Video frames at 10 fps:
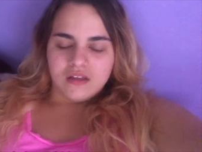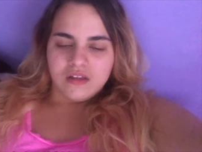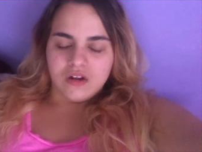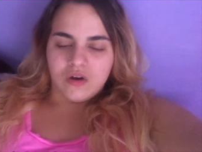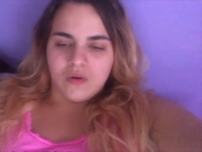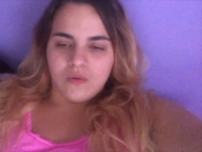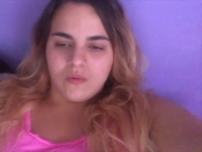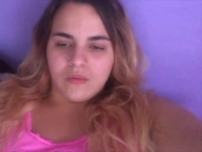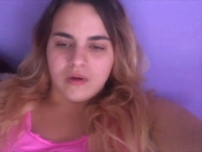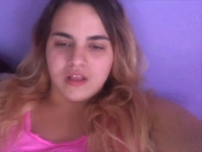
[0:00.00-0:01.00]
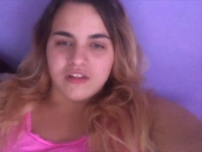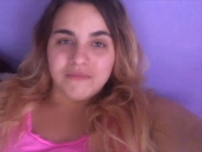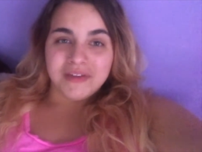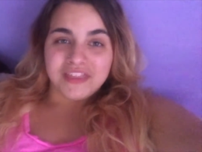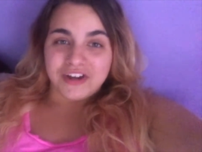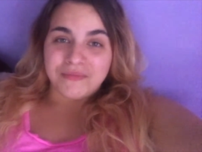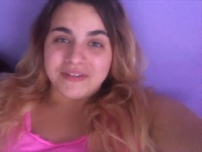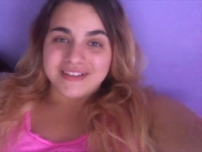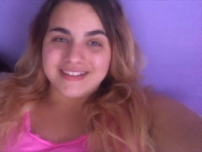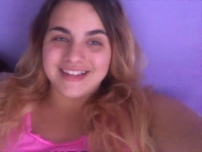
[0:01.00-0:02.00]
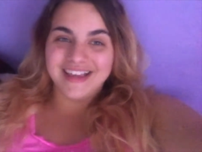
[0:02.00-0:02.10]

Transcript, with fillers: you know, I love my therapist.